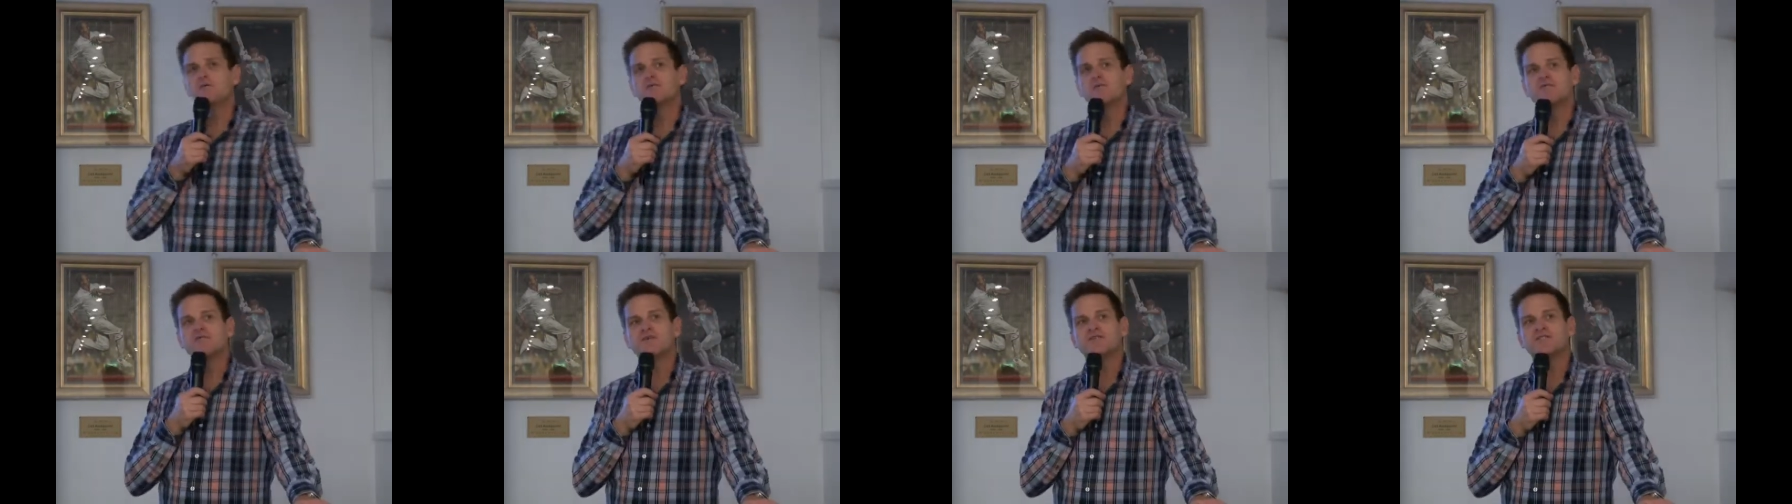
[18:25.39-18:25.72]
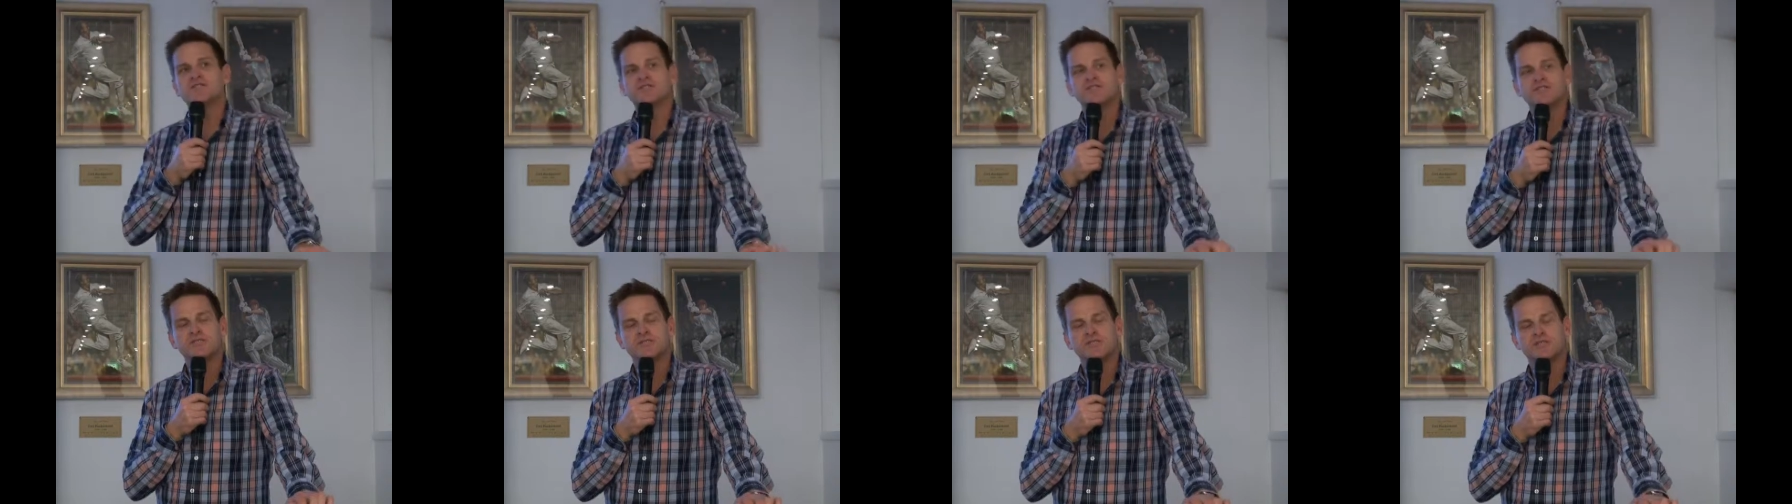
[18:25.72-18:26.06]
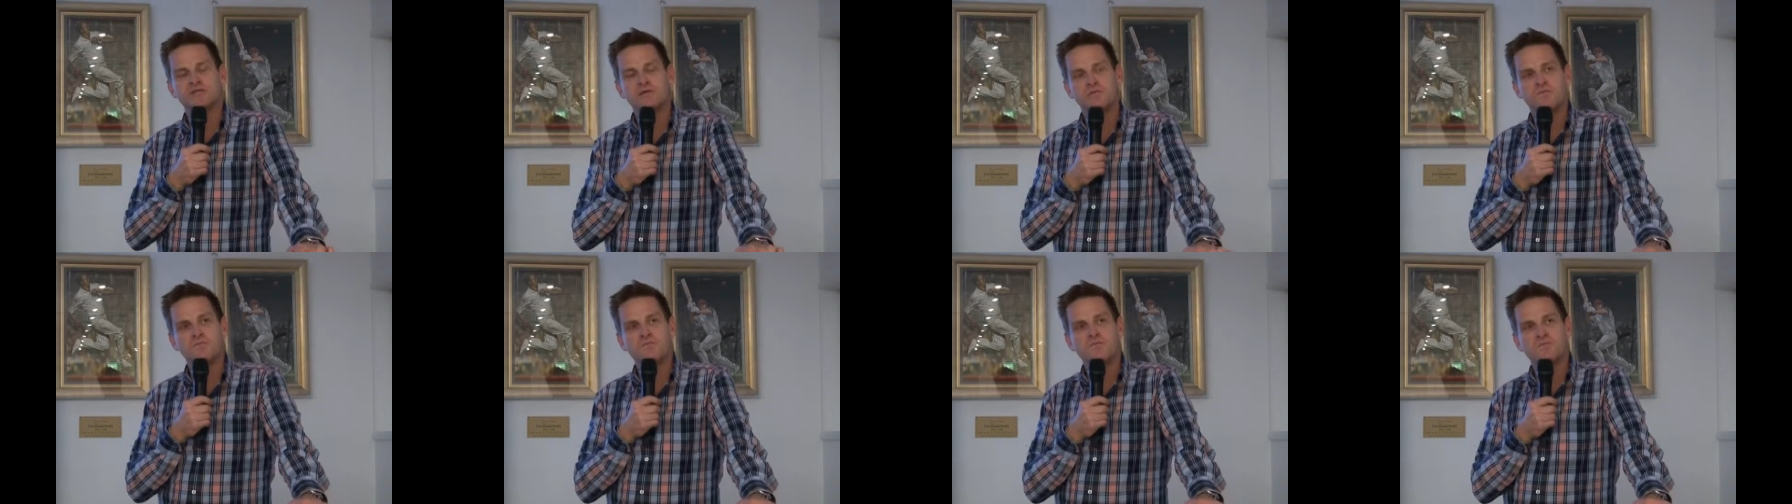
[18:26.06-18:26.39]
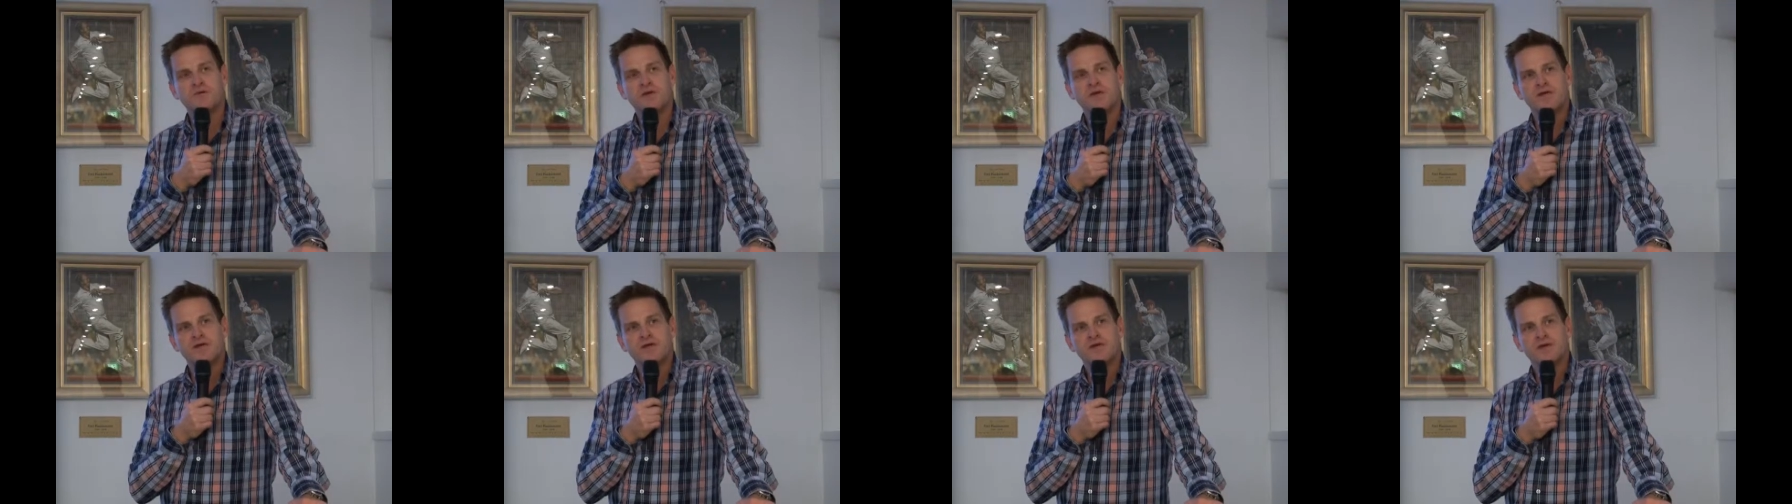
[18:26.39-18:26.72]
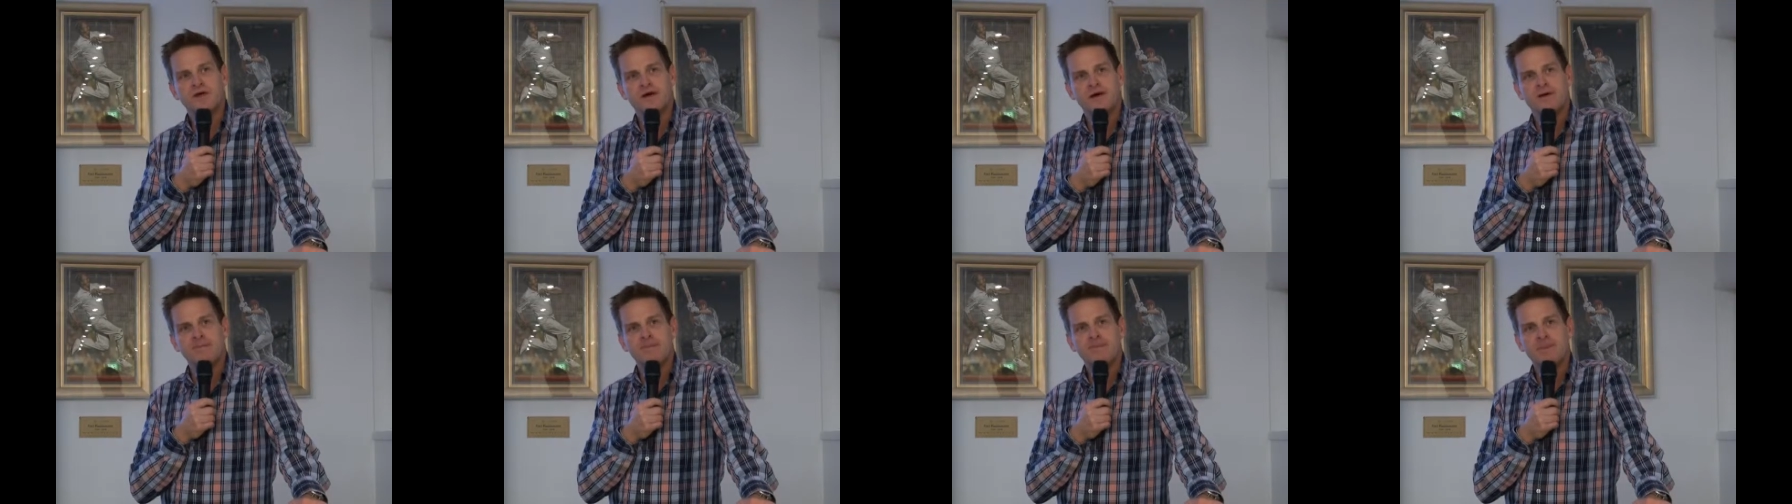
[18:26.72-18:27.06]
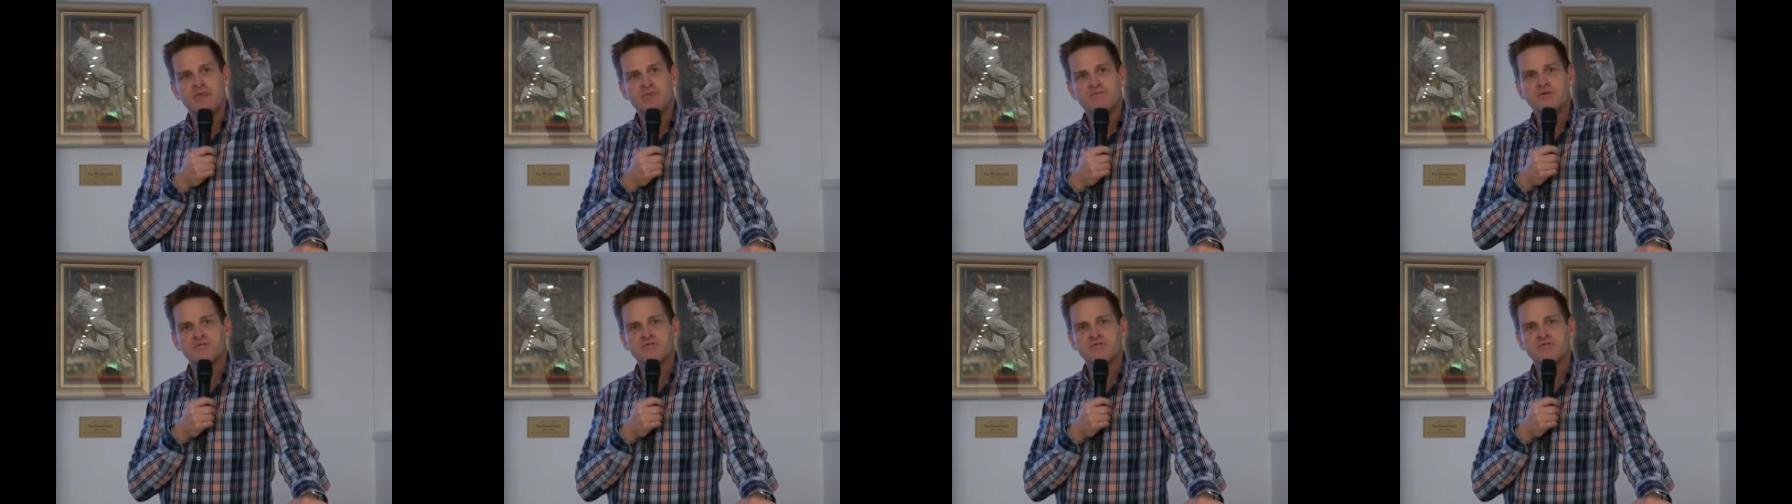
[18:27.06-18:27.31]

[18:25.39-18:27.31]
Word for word: Well, this year we, uh,